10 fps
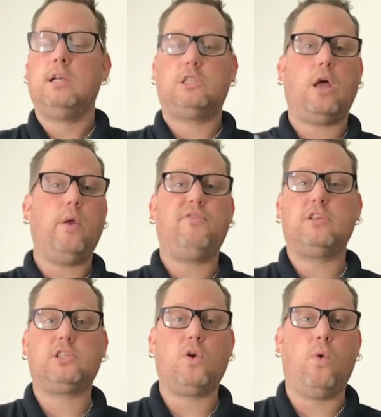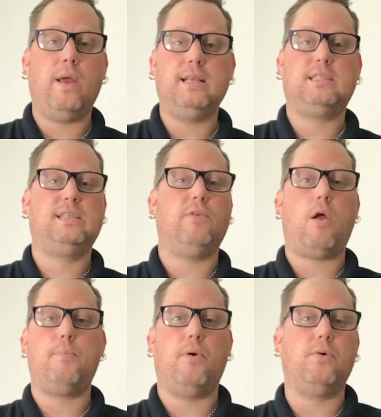So if the score is
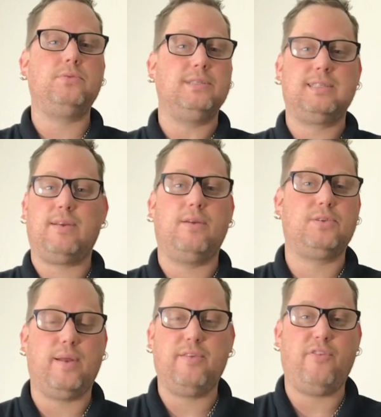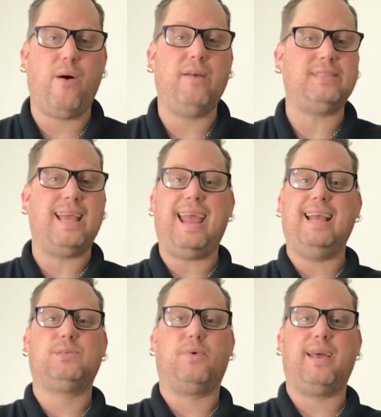zero balls and zero twenty-fives, it
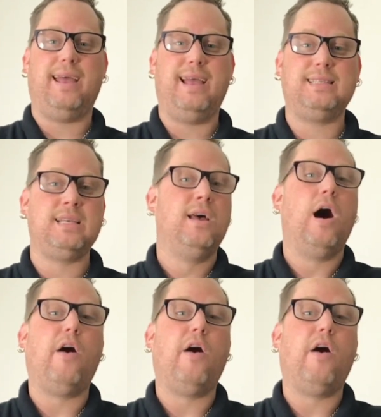is what it is.